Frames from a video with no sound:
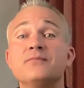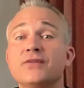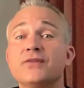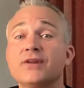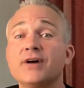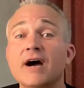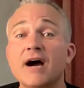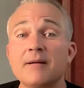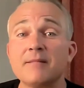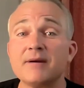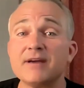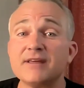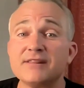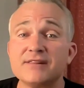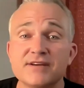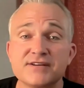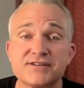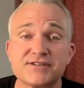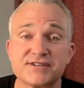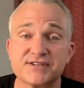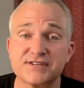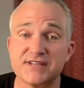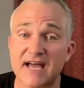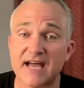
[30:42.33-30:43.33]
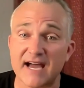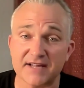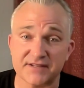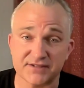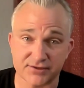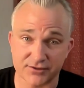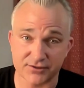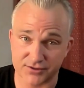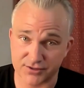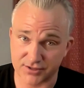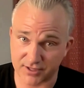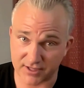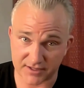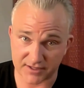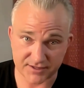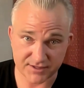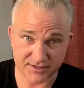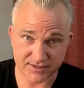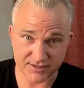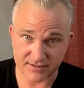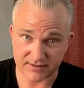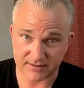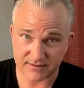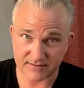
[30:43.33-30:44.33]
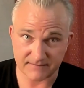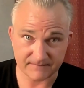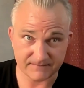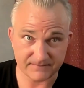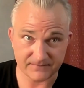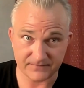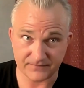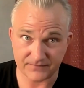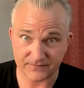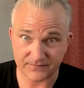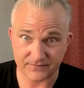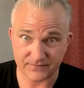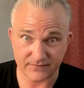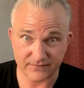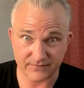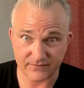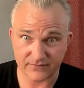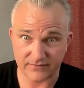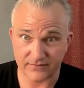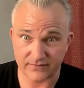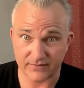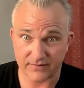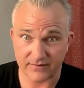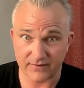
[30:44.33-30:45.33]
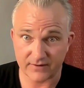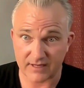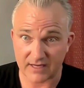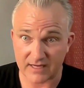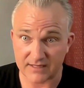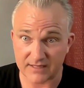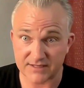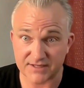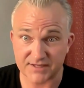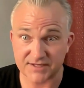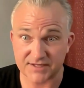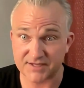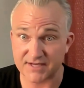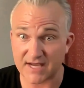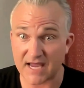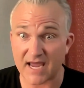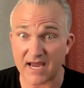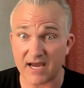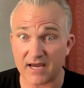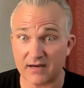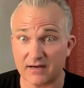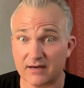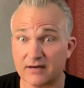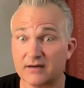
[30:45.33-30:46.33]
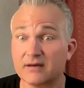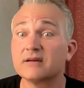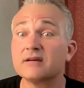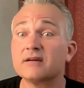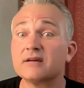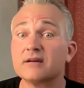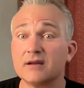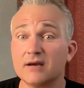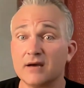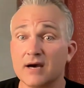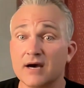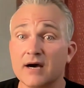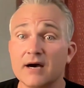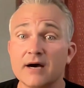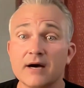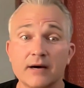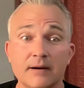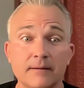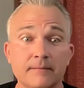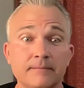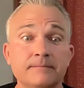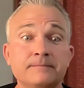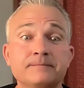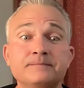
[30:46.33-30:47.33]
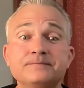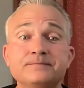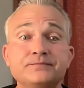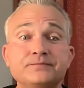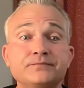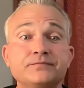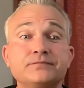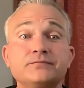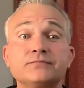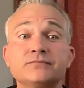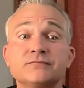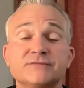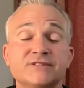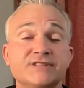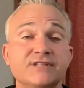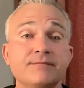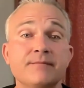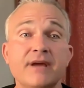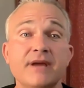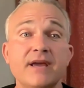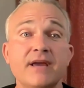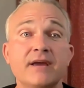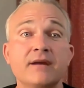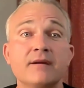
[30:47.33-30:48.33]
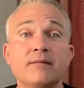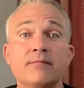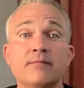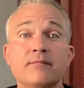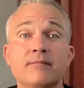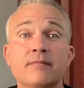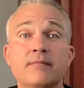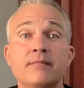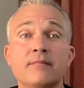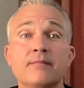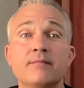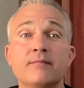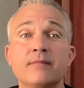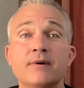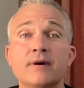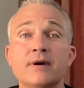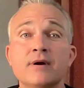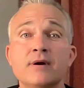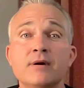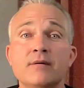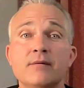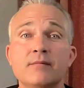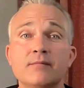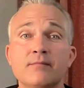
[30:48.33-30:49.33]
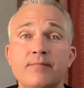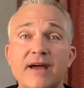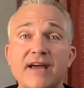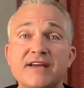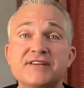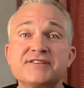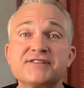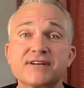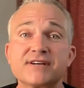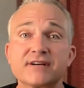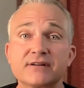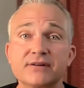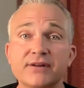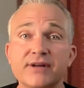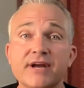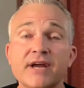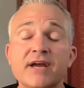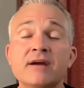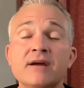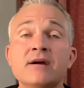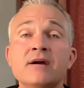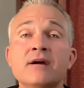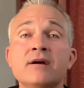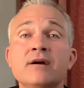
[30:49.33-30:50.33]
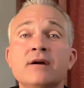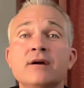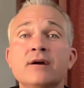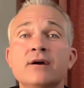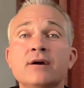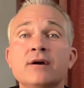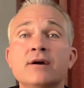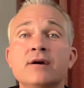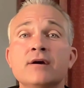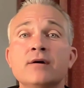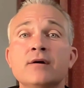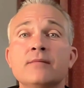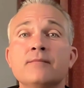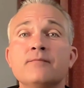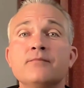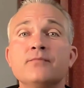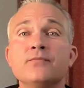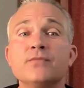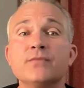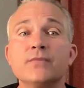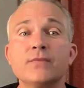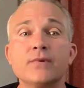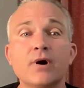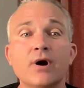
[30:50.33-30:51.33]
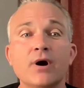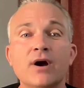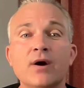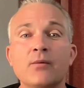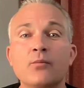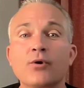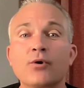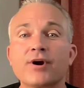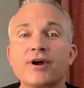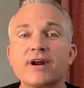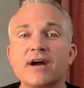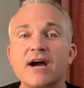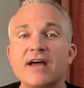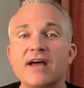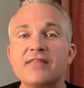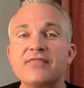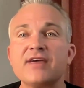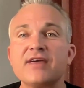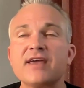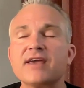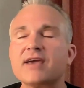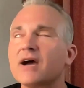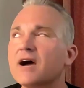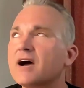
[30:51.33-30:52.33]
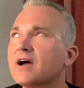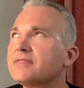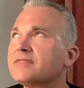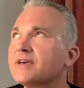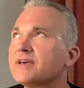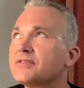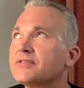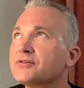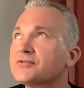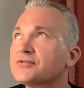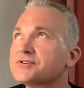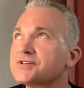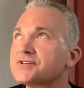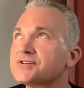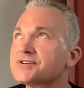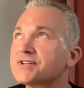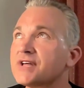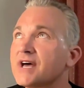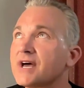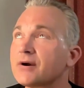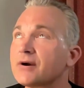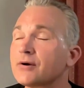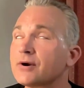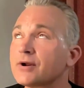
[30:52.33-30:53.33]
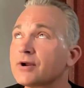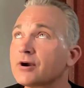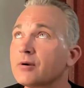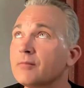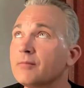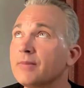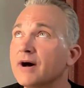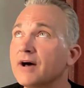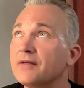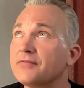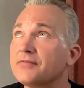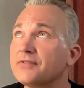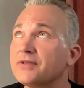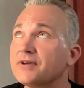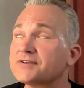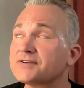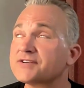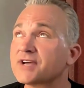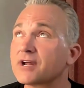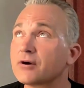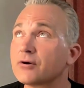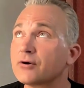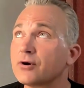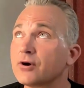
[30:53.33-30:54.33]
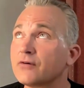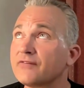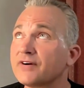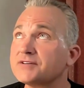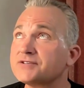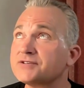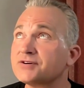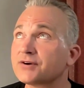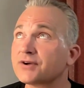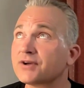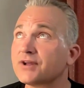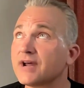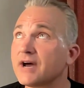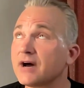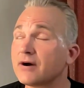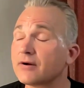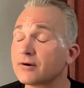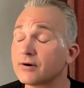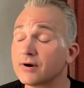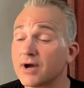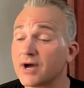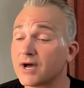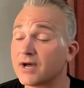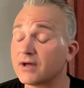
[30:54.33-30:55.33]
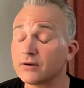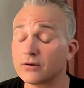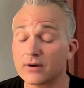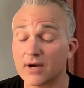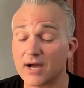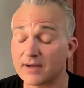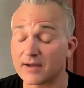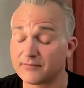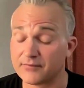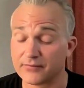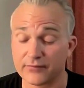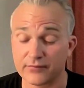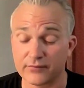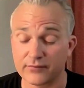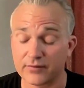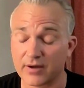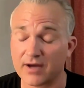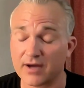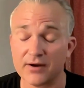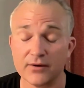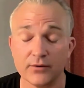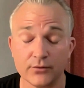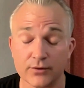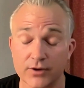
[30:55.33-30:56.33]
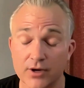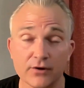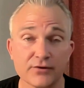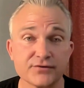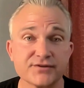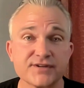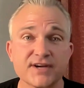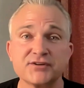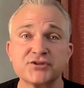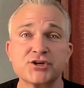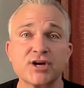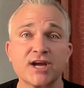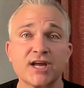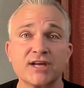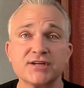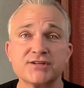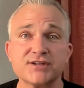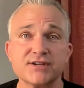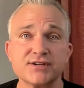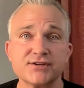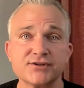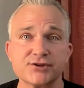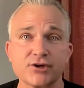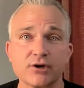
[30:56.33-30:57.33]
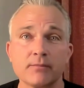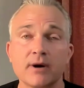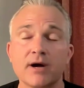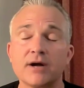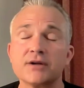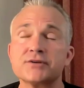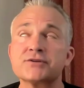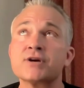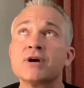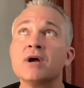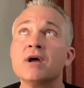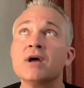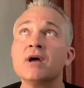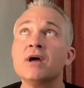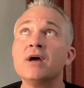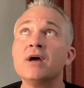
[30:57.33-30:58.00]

I mean, these stats are just insane um, to me. Basically, and we're gonna, I think, I think there's a slide on here about this. I don't know if I took it out or not. I, who knows? I change these so much.